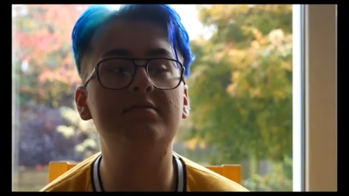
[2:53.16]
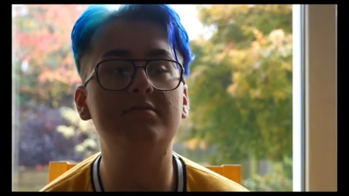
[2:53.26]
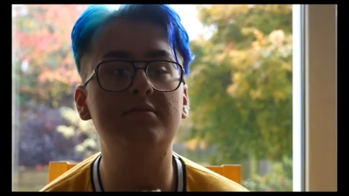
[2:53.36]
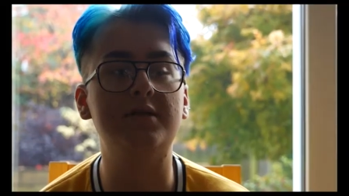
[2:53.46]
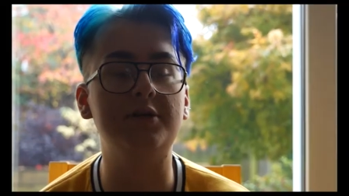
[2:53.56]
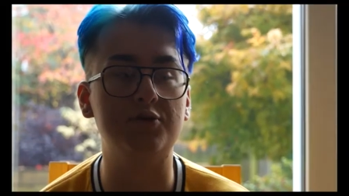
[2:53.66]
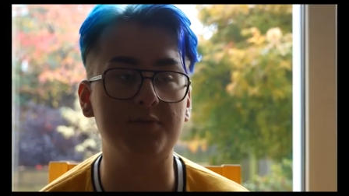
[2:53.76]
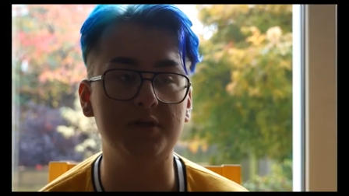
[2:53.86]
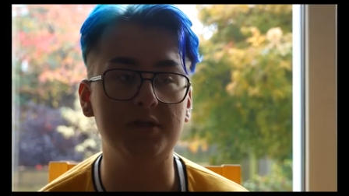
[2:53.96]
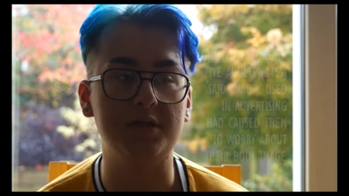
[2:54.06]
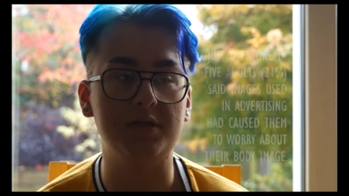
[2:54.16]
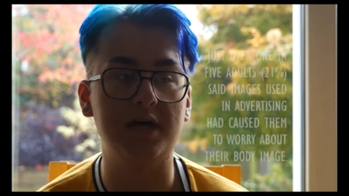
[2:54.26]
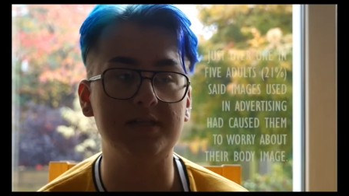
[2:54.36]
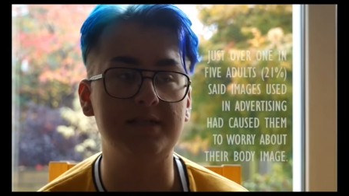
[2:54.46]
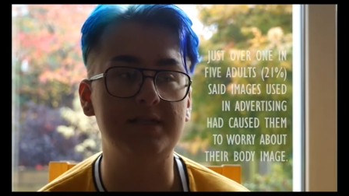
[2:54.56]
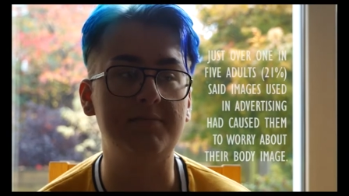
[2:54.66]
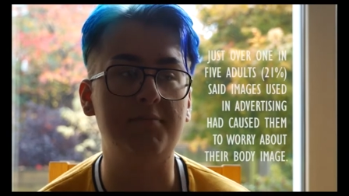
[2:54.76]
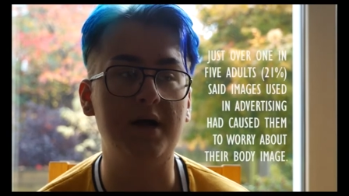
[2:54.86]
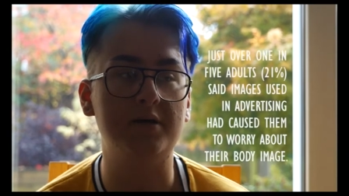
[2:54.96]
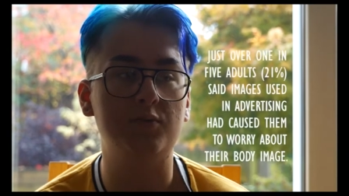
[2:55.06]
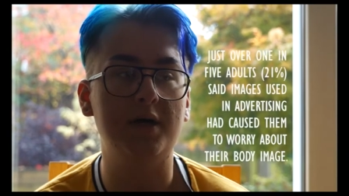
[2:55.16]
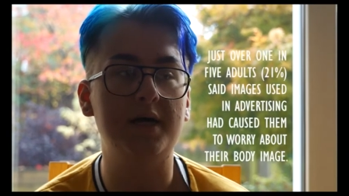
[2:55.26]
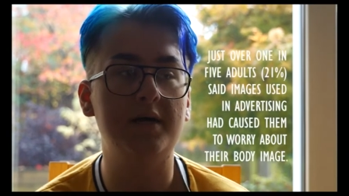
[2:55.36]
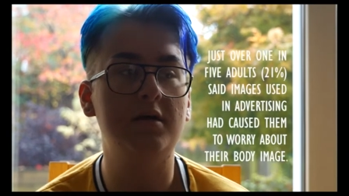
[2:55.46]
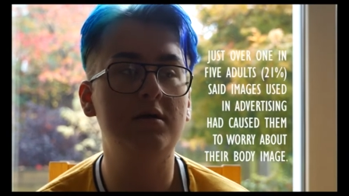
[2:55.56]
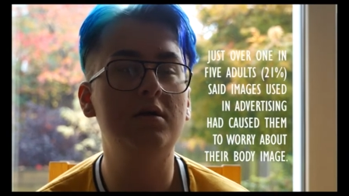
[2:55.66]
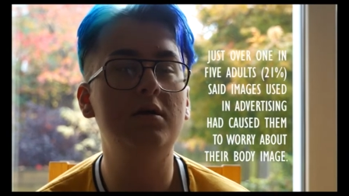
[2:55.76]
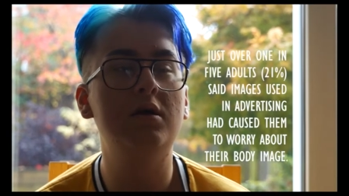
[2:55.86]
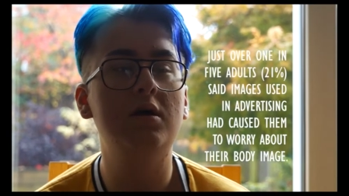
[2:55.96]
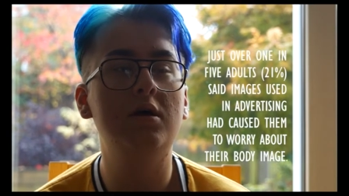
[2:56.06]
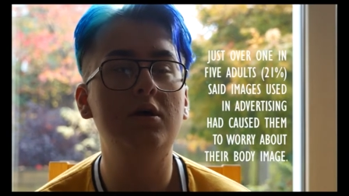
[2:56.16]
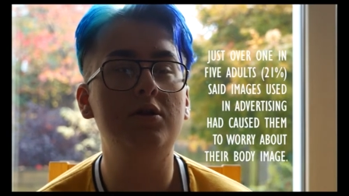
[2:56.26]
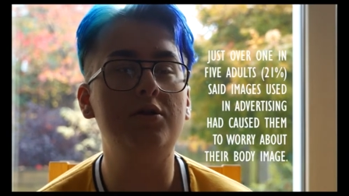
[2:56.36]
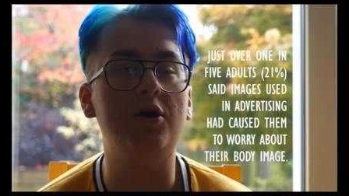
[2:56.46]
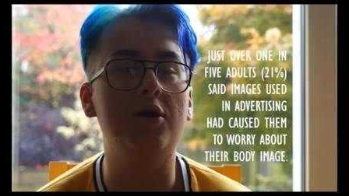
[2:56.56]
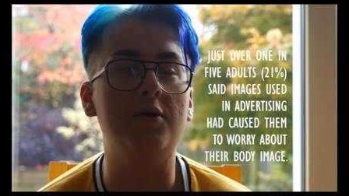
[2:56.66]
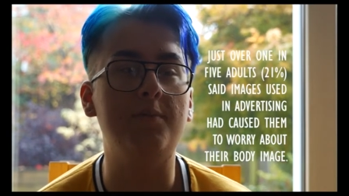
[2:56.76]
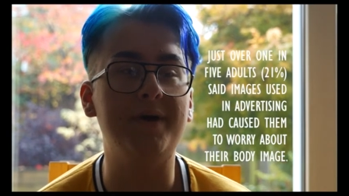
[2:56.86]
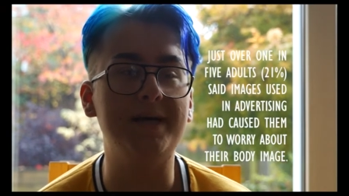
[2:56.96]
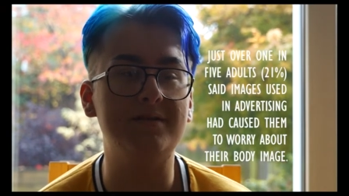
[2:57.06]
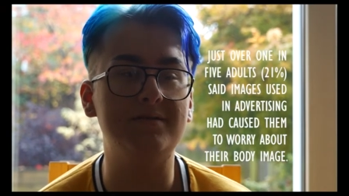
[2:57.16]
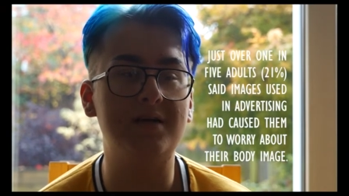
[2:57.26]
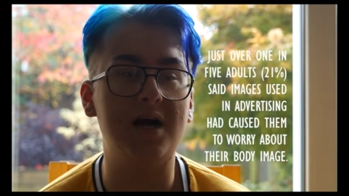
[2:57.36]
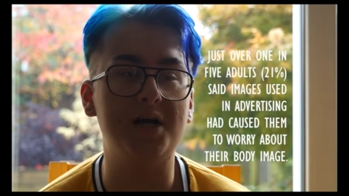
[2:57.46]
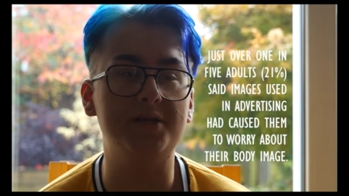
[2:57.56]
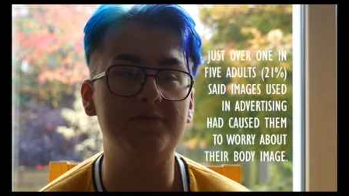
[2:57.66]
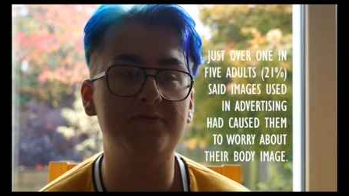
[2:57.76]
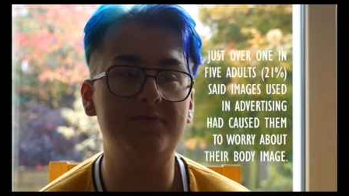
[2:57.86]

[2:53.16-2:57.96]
social media has had the impact where the main kind of